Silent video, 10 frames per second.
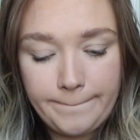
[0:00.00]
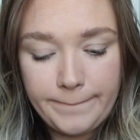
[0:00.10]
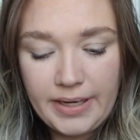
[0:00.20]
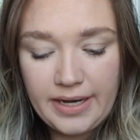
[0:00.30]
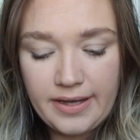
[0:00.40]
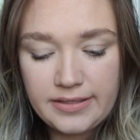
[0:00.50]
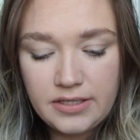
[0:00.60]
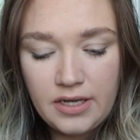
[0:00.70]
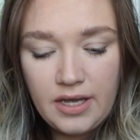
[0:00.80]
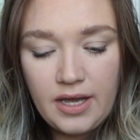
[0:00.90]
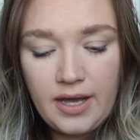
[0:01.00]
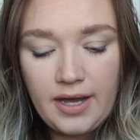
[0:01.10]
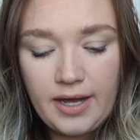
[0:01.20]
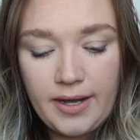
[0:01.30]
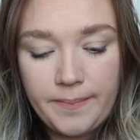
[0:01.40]
but
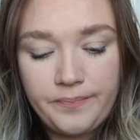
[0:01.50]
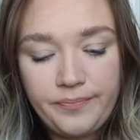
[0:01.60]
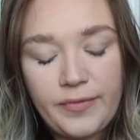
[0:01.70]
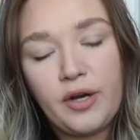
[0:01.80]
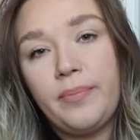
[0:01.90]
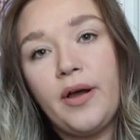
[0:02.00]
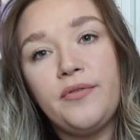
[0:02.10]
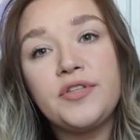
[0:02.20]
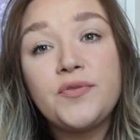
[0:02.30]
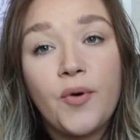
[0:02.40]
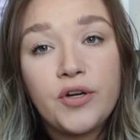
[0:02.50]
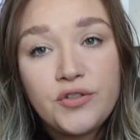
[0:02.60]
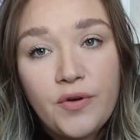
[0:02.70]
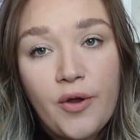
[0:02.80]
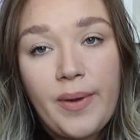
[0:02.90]
they're both
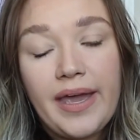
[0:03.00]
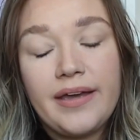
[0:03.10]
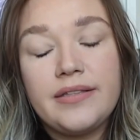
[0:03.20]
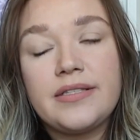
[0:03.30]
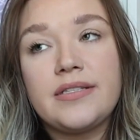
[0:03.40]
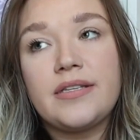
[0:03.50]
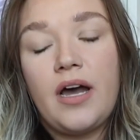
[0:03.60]
sports romance.